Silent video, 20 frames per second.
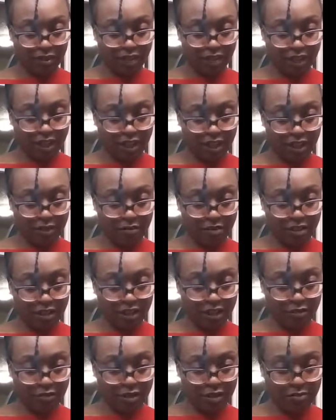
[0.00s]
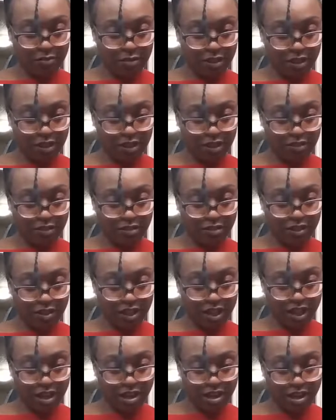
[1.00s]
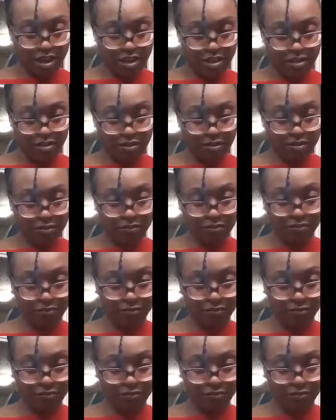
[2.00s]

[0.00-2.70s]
And I am going to get my blow dryer out.